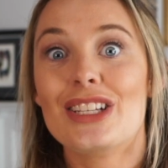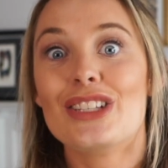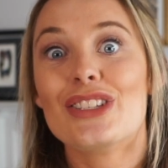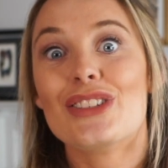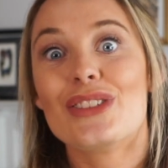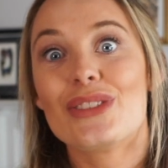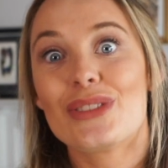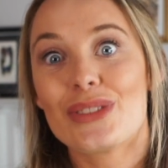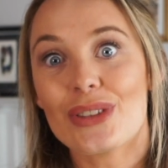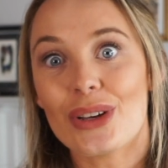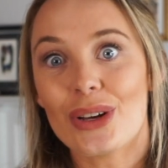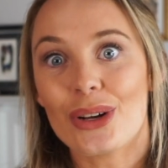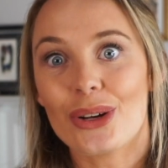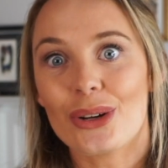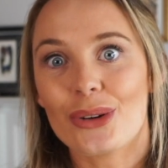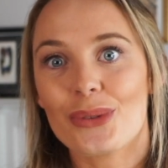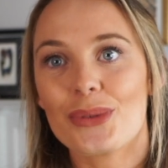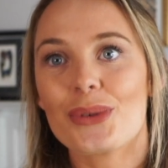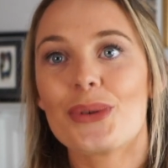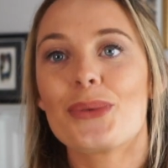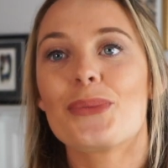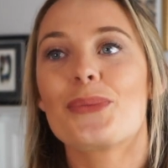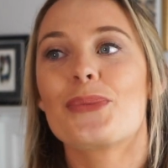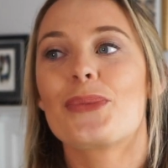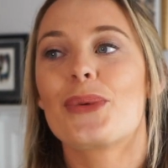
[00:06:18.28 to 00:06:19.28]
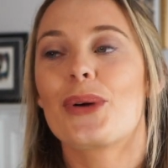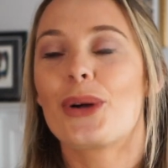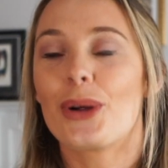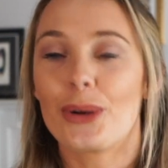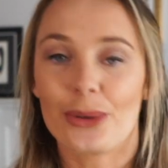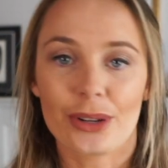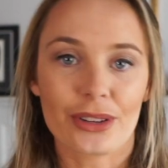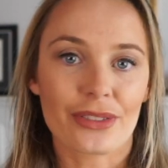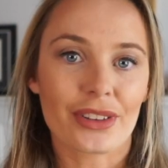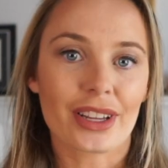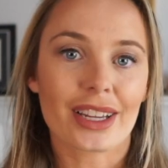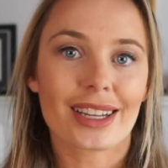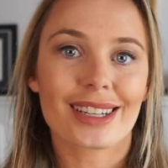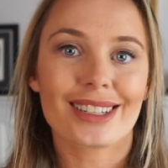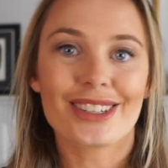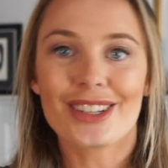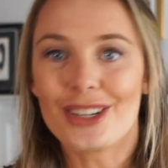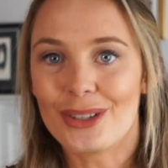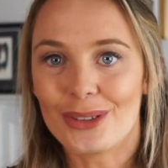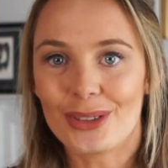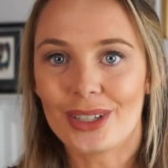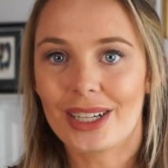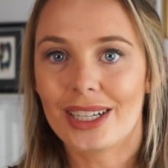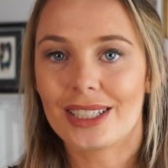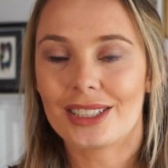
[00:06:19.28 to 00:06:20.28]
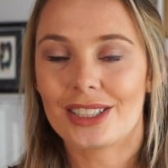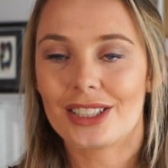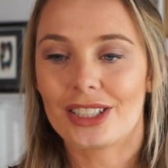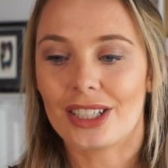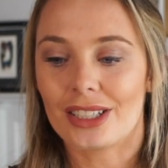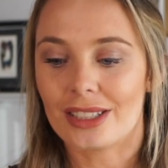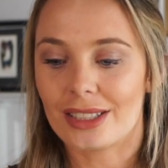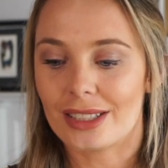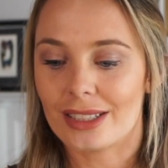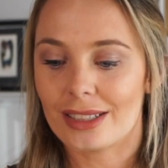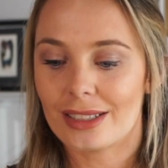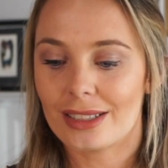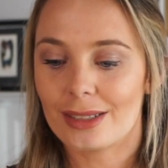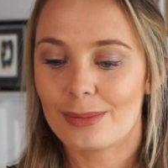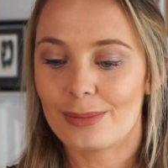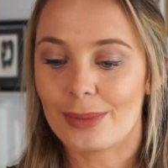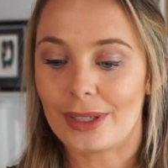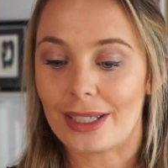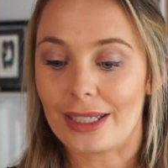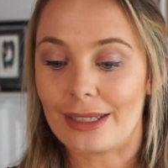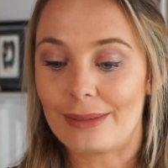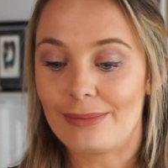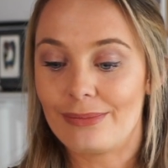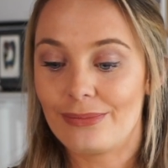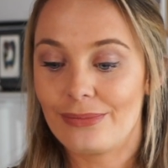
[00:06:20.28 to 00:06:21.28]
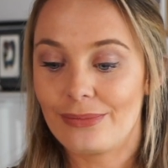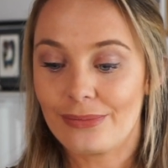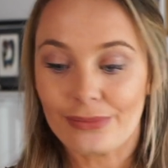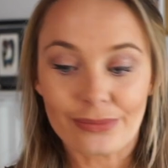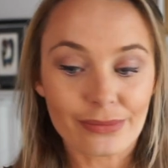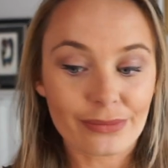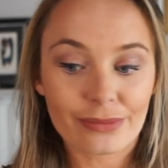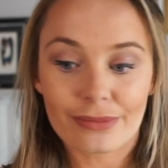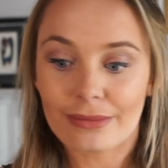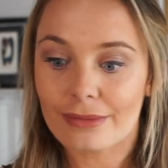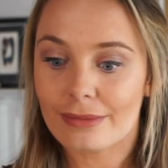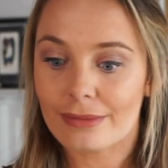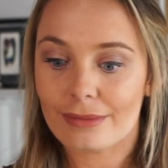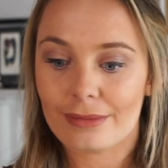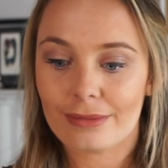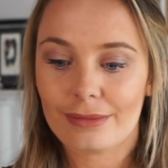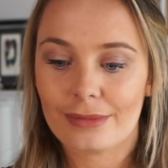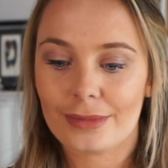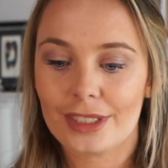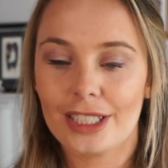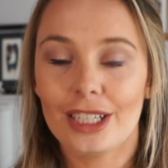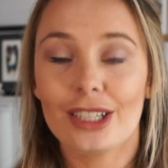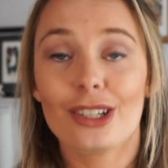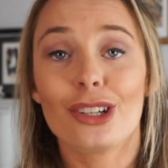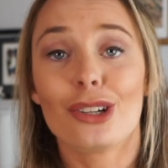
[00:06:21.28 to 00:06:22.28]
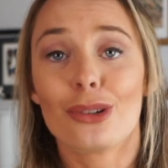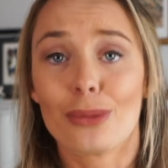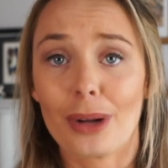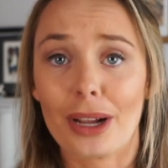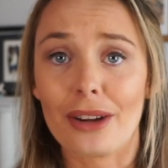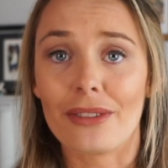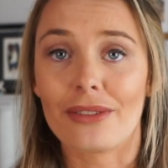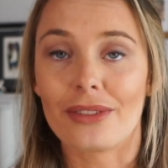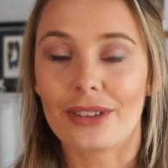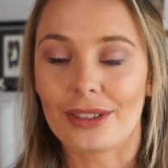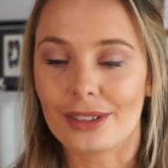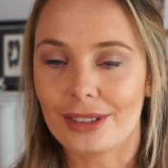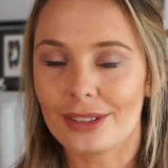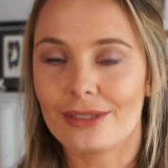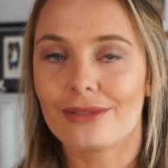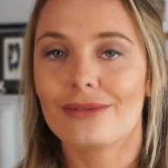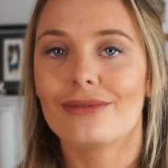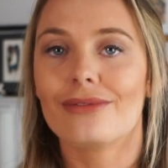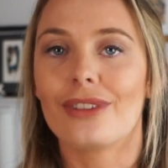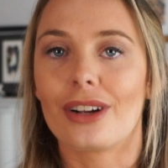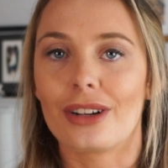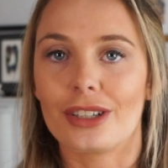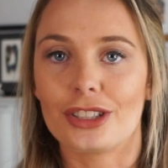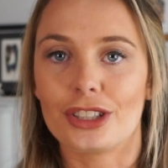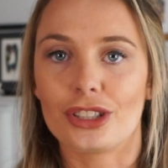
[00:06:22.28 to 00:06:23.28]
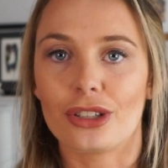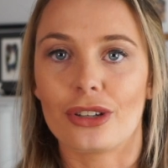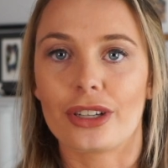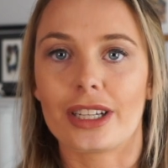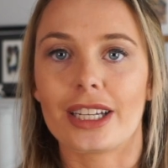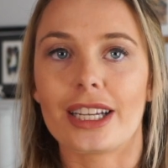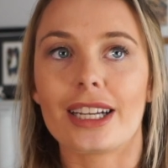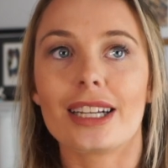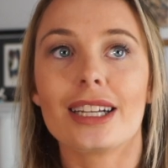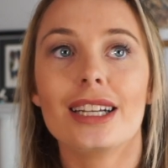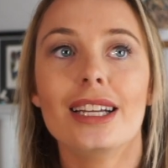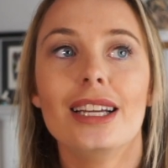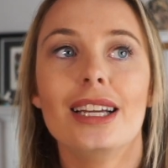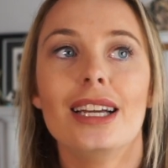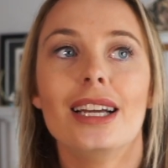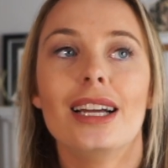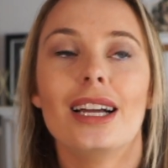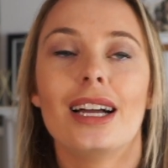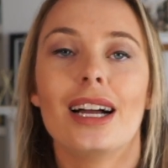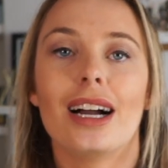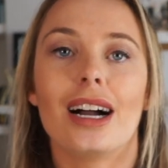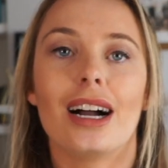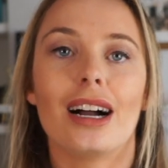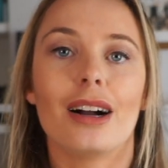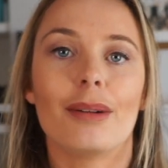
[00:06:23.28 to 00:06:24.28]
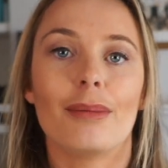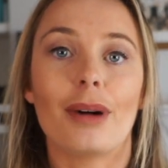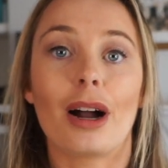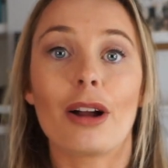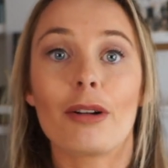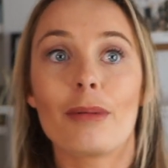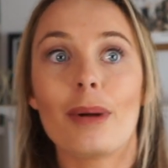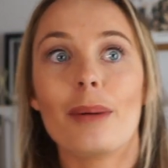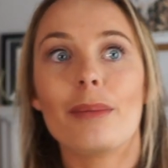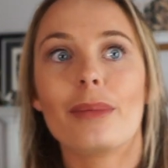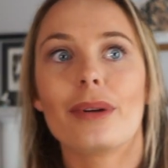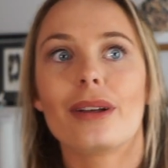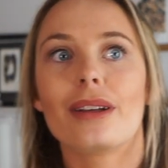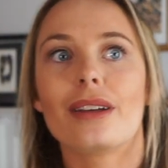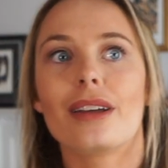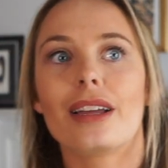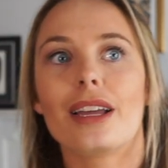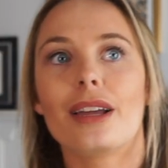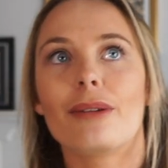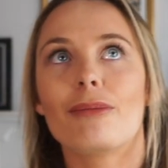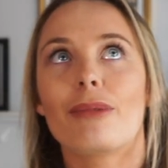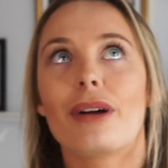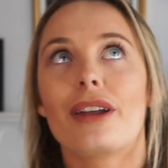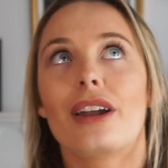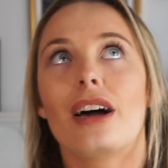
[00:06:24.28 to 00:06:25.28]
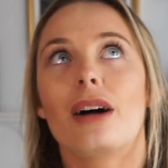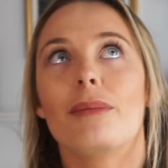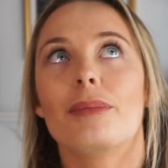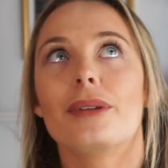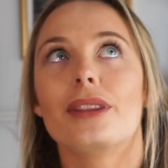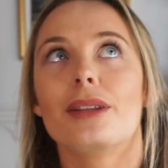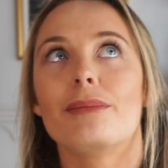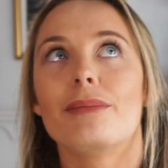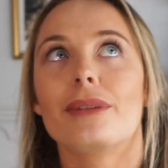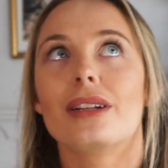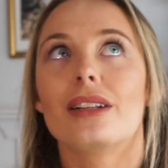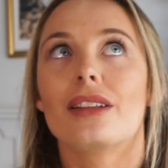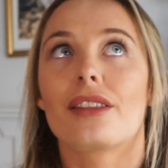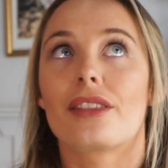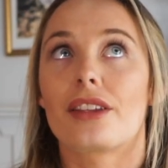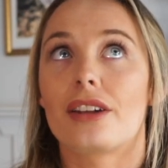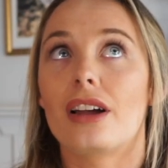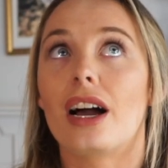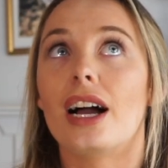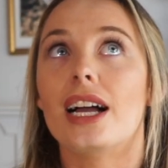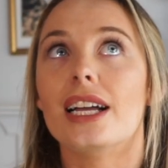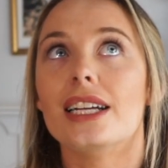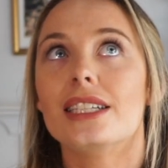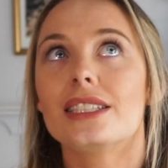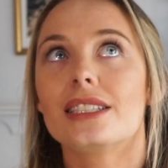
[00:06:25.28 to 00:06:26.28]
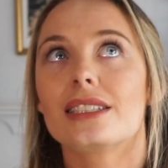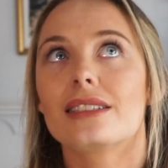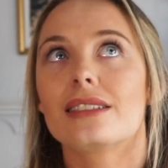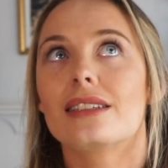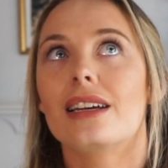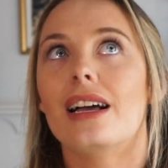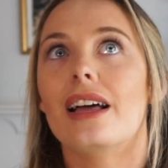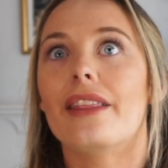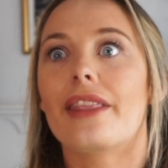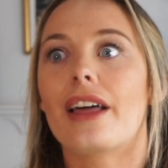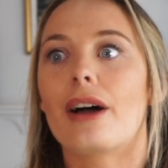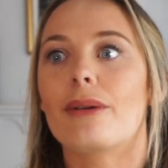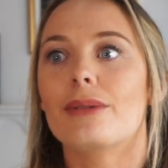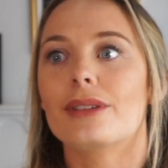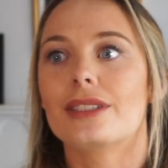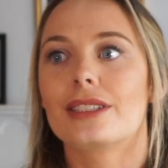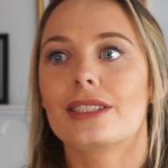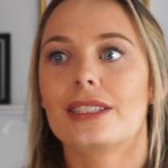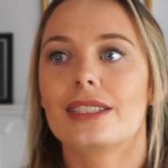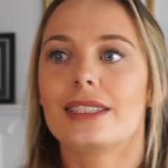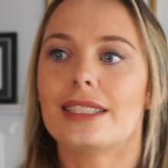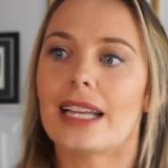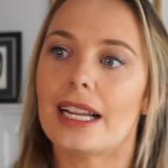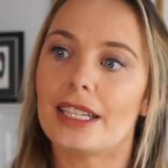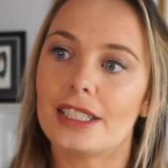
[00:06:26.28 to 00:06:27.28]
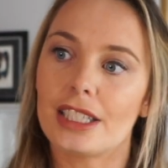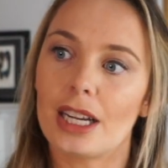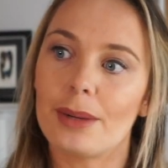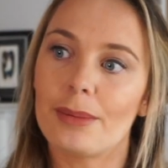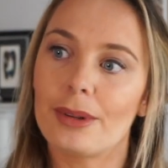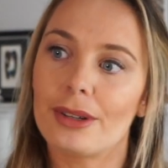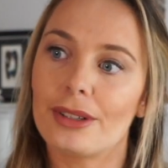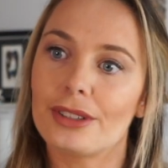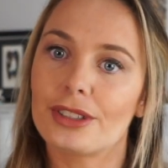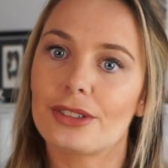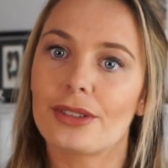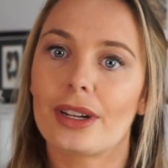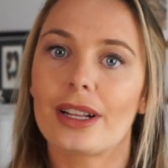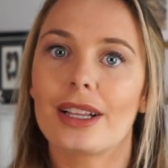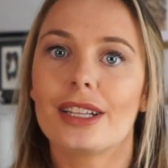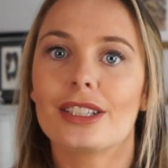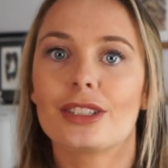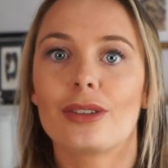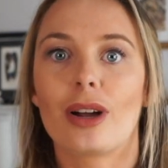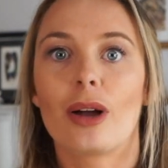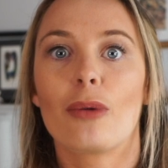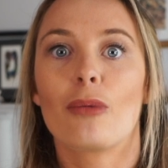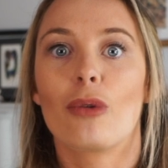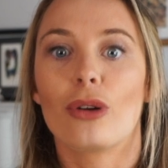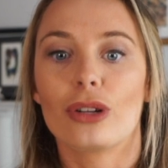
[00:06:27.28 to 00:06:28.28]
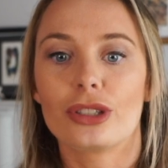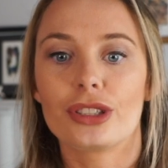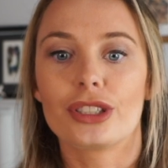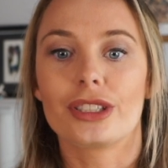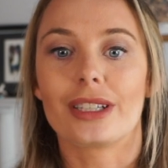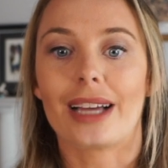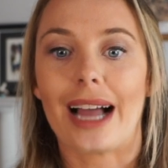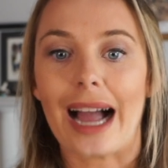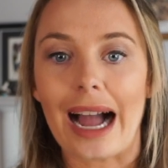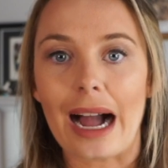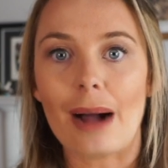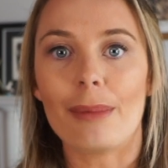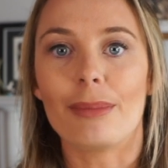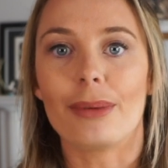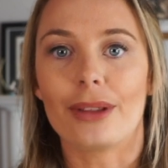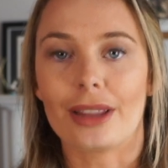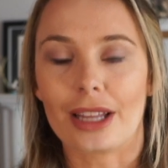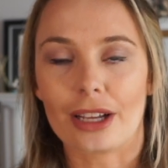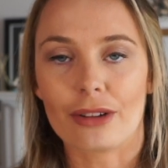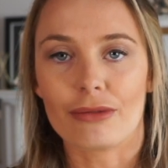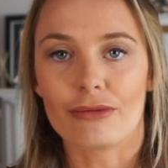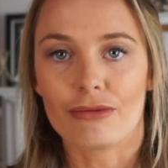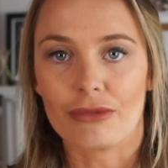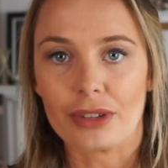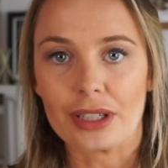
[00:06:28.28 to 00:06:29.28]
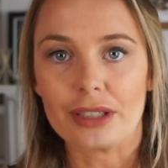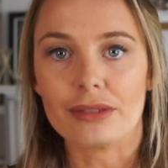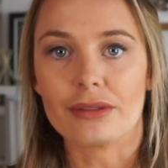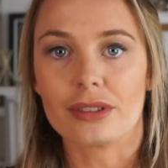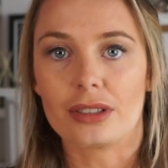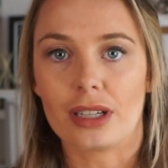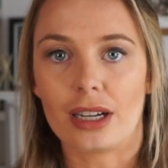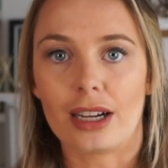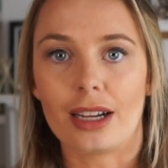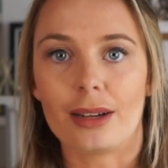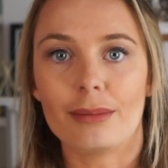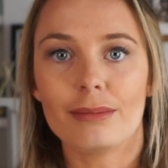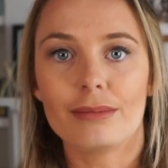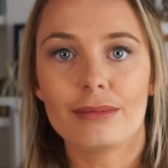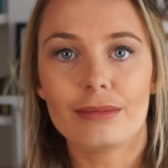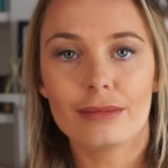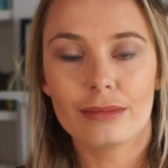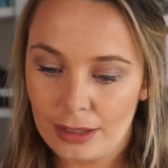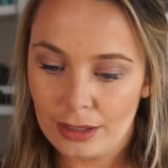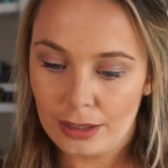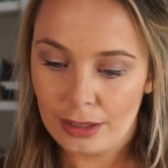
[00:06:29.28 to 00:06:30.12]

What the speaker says: So horrific, no one gets justice, but Grenfell, very shocking. I remember it went up in the middle of the night, and that was daytime in Australia, so I watched it happen like real time.